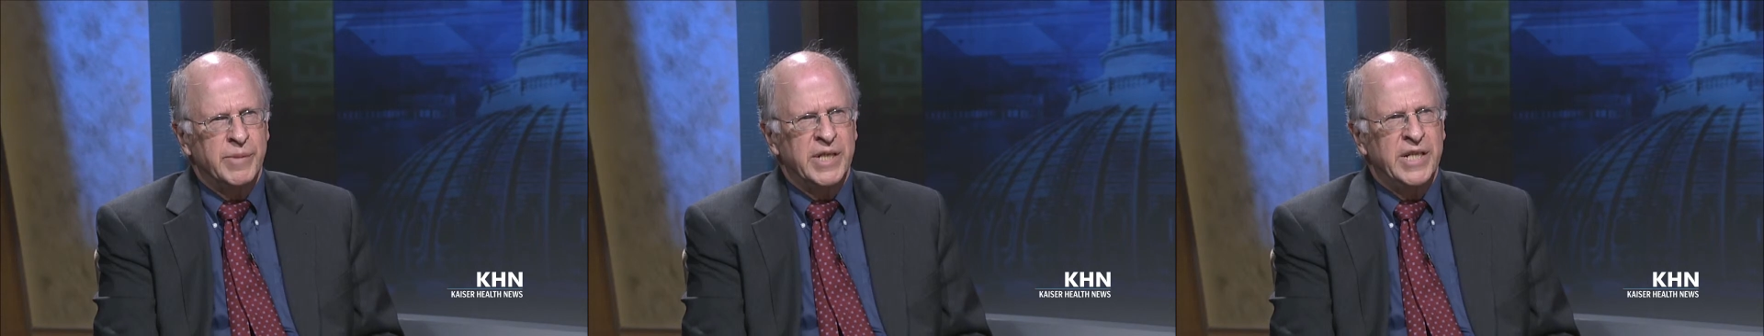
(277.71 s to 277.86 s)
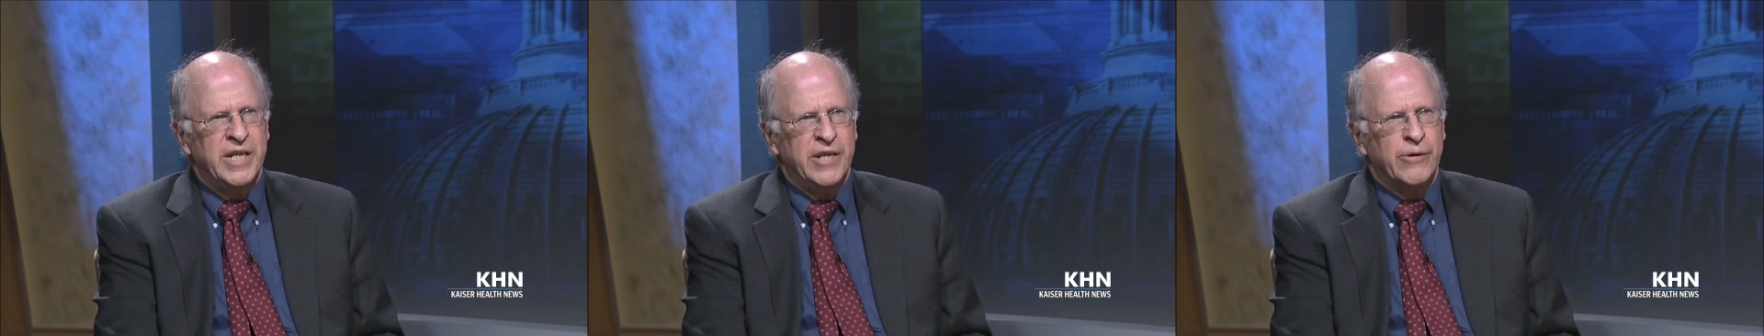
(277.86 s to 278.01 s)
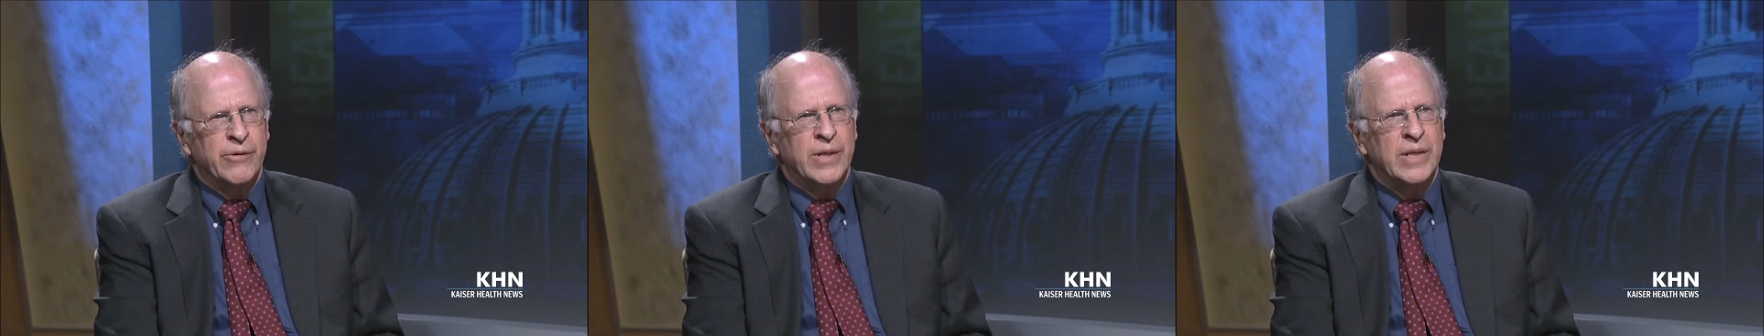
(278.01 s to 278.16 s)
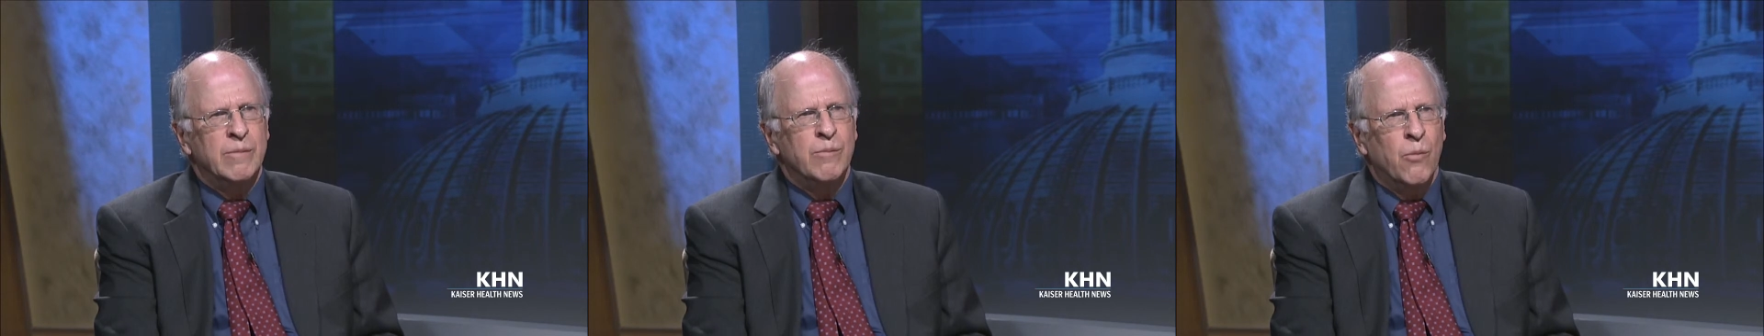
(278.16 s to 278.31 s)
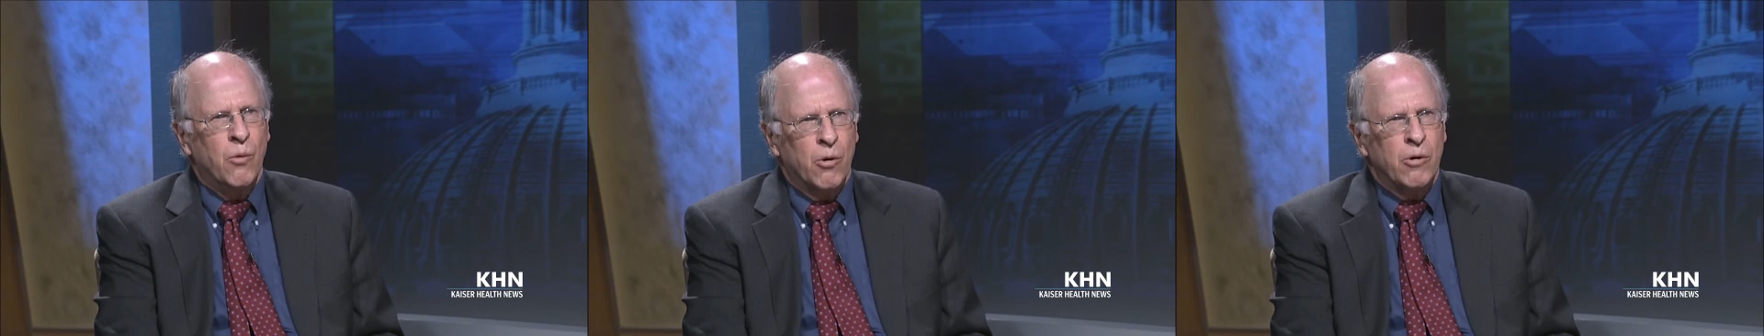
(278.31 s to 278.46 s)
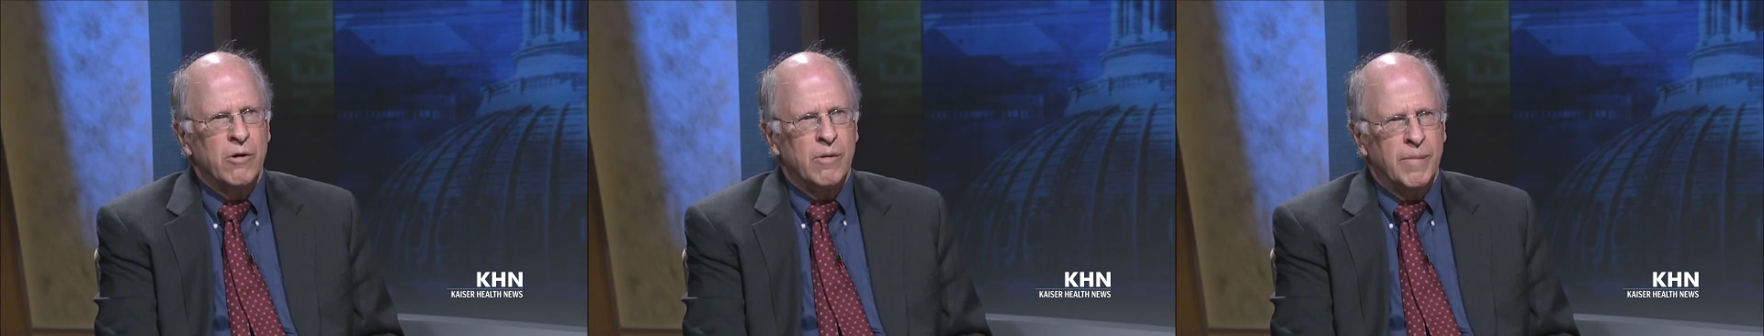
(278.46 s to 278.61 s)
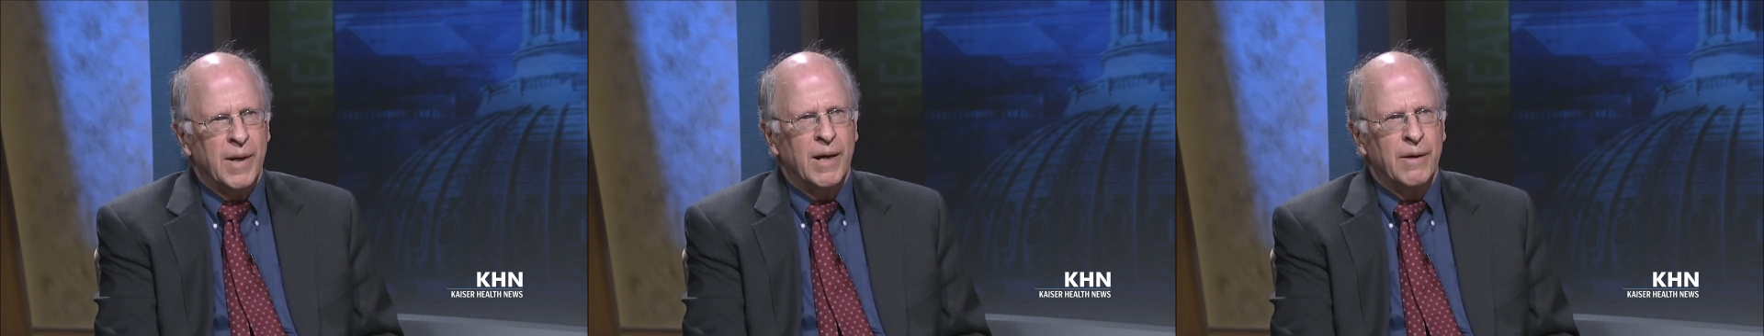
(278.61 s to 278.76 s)
be hearing
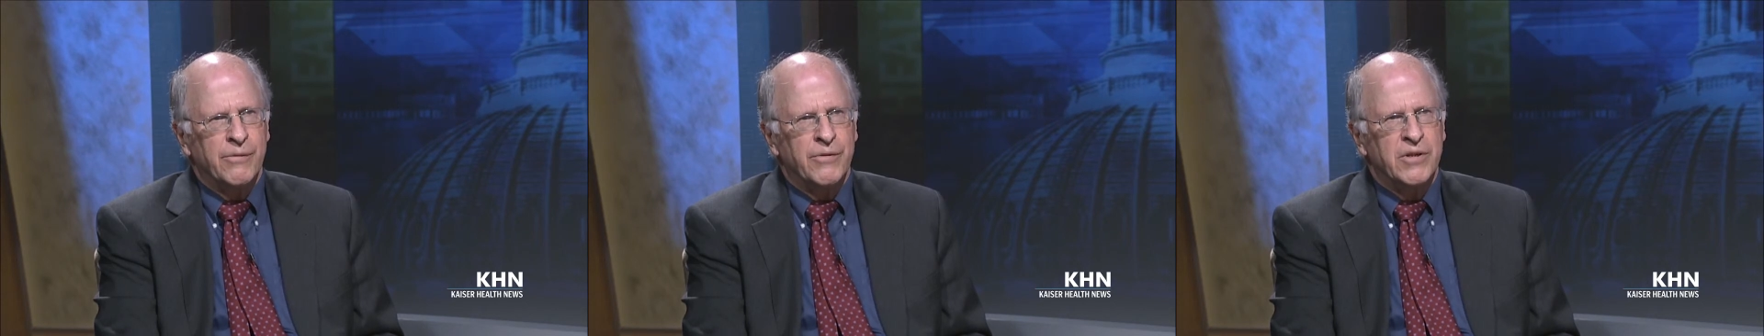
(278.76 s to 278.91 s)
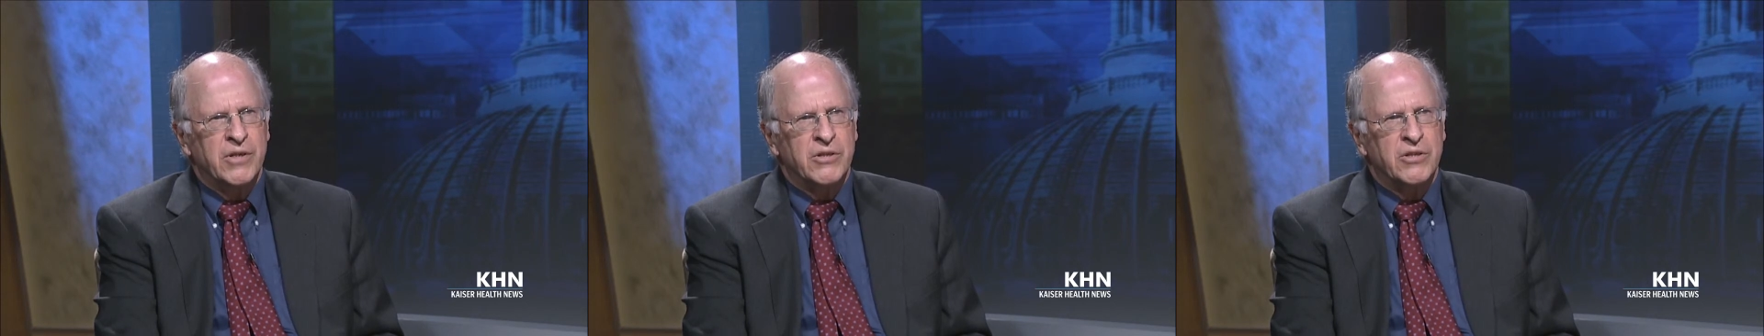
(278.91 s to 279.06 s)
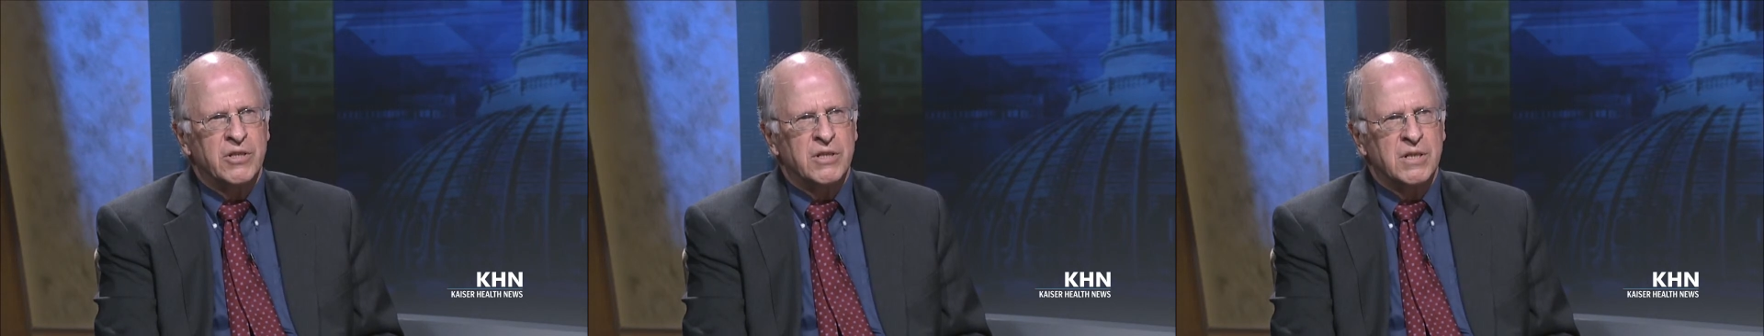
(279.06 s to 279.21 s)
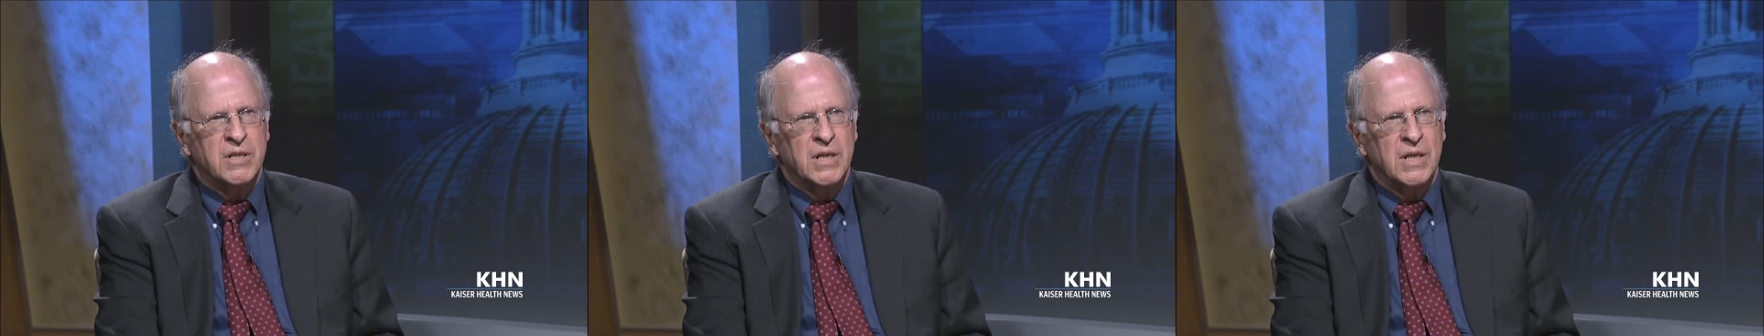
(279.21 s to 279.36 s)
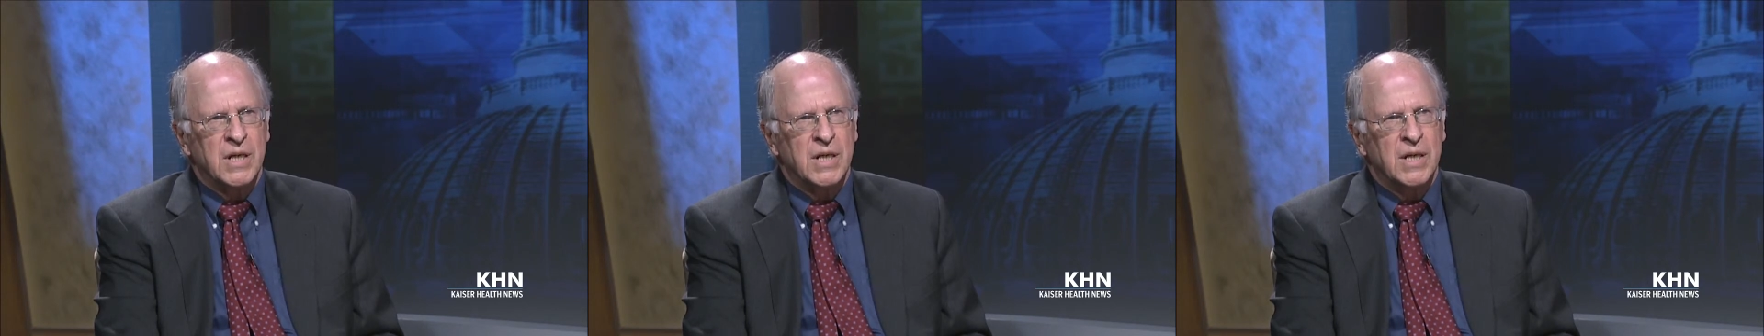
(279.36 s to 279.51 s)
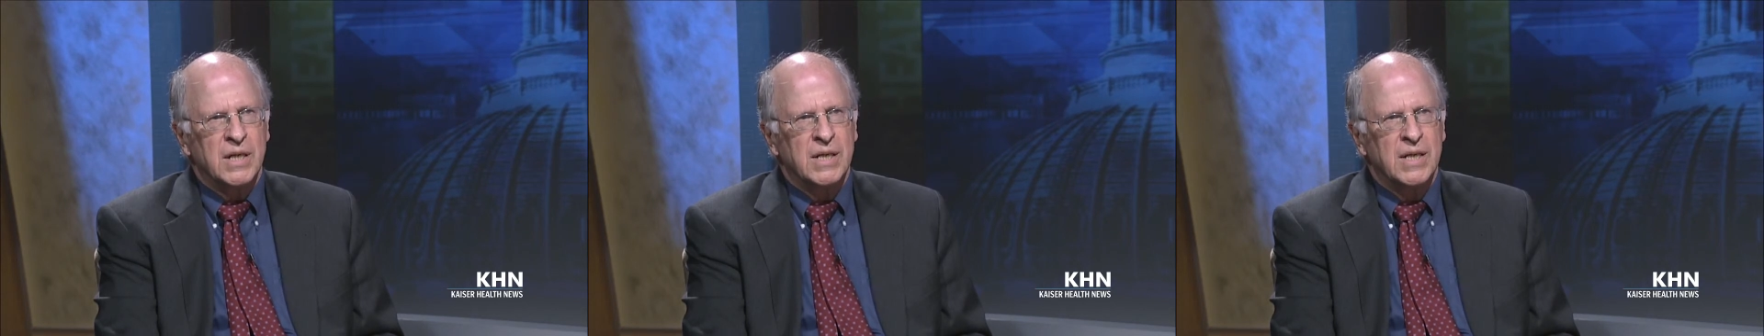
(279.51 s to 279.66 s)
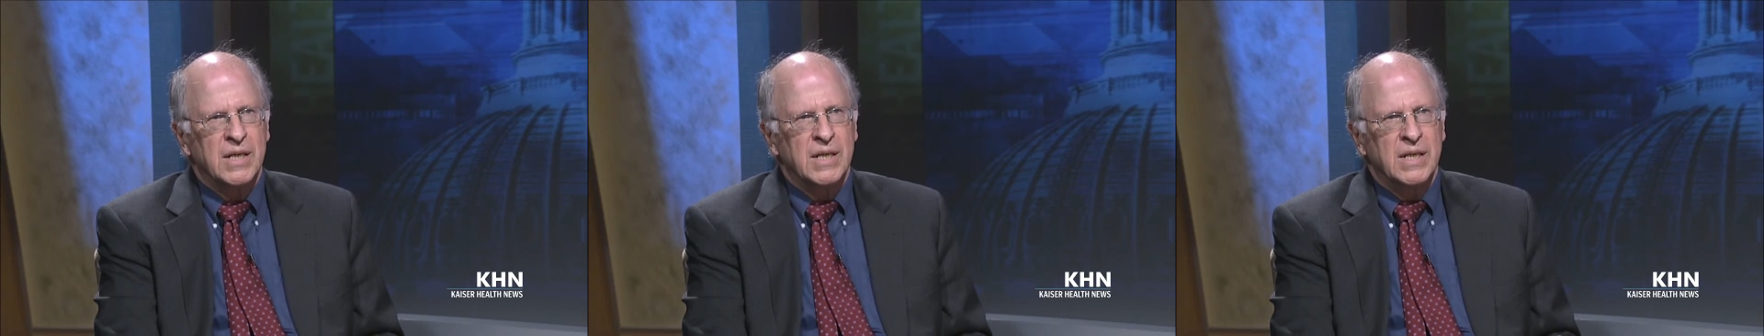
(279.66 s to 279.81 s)
more about this, uh,